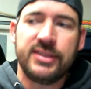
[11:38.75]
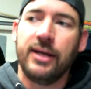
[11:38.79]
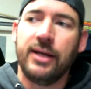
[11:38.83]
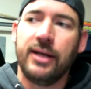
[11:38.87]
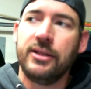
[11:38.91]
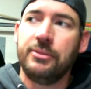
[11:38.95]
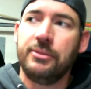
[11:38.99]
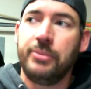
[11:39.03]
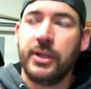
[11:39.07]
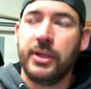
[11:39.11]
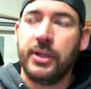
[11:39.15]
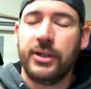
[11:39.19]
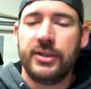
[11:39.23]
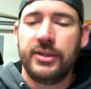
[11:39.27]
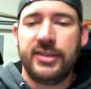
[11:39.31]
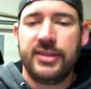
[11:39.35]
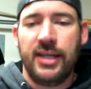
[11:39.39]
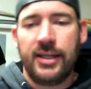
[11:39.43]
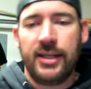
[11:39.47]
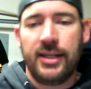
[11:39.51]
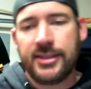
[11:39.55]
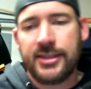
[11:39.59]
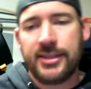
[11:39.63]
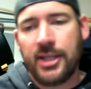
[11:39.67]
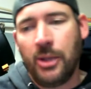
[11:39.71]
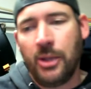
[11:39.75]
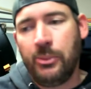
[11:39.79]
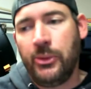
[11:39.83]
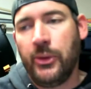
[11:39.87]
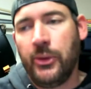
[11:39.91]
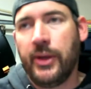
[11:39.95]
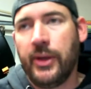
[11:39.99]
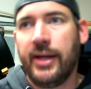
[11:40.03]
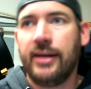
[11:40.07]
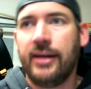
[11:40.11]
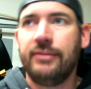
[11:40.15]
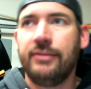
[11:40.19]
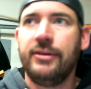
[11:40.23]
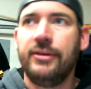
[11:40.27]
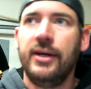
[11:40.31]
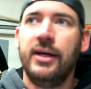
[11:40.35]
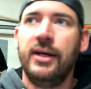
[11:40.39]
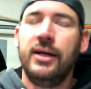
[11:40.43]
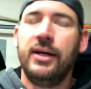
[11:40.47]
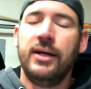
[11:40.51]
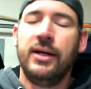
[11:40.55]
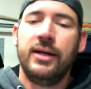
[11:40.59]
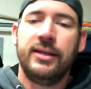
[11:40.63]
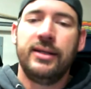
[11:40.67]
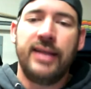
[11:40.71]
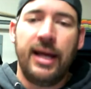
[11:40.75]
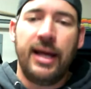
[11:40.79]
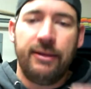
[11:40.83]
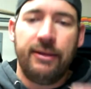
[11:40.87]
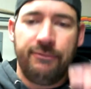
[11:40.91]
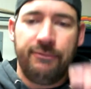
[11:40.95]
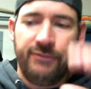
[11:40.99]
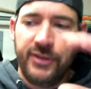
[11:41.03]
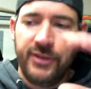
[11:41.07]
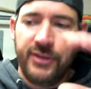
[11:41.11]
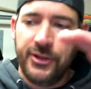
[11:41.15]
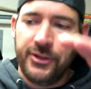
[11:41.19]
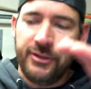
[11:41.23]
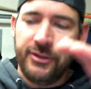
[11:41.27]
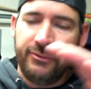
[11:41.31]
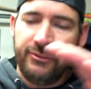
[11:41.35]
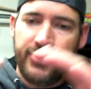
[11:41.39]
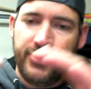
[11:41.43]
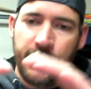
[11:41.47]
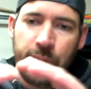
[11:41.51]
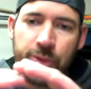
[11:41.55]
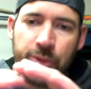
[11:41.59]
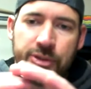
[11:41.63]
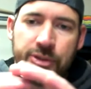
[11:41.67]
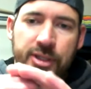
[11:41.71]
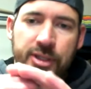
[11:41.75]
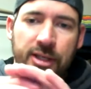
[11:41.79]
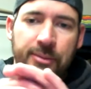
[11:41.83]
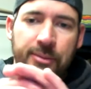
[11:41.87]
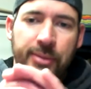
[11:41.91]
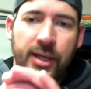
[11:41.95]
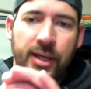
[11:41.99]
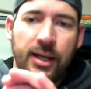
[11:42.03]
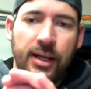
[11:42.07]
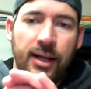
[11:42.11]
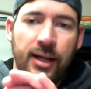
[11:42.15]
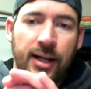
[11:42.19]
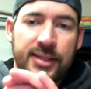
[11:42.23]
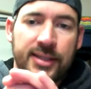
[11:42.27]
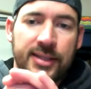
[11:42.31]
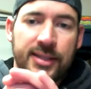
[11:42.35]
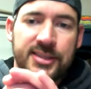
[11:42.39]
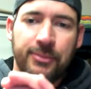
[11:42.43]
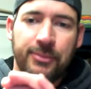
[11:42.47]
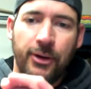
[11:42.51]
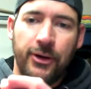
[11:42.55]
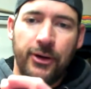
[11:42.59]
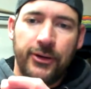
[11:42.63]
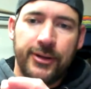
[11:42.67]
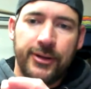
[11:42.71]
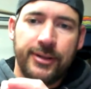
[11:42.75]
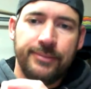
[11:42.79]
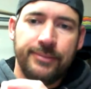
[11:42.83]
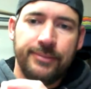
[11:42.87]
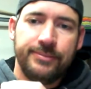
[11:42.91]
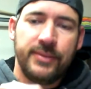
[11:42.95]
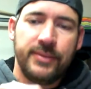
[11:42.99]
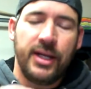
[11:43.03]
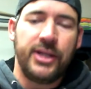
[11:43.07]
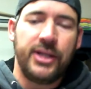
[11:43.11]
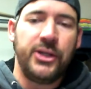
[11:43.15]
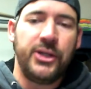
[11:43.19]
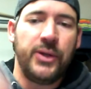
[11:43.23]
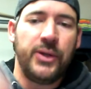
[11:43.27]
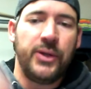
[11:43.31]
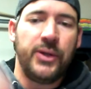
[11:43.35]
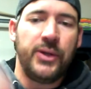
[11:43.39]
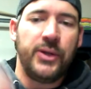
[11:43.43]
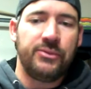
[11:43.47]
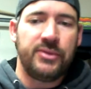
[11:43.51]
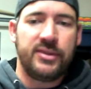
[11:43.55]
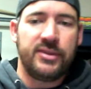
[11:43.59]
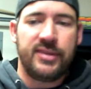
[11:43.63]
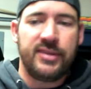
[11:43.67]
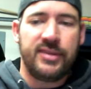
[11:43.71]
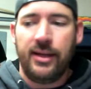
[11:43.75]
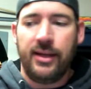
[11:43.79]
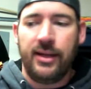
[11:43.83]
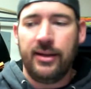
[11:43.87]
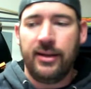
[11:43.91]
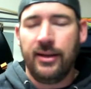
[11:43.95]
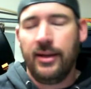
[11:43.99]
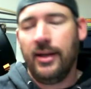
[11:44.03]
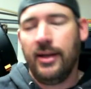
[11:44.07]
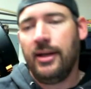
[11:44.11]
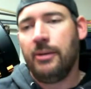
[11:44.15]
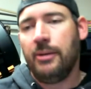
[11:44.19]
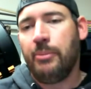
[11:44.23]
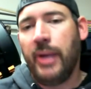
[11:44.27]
Now, the bigger telescope you have, that field of view is going to be a lot smaller, and you have to take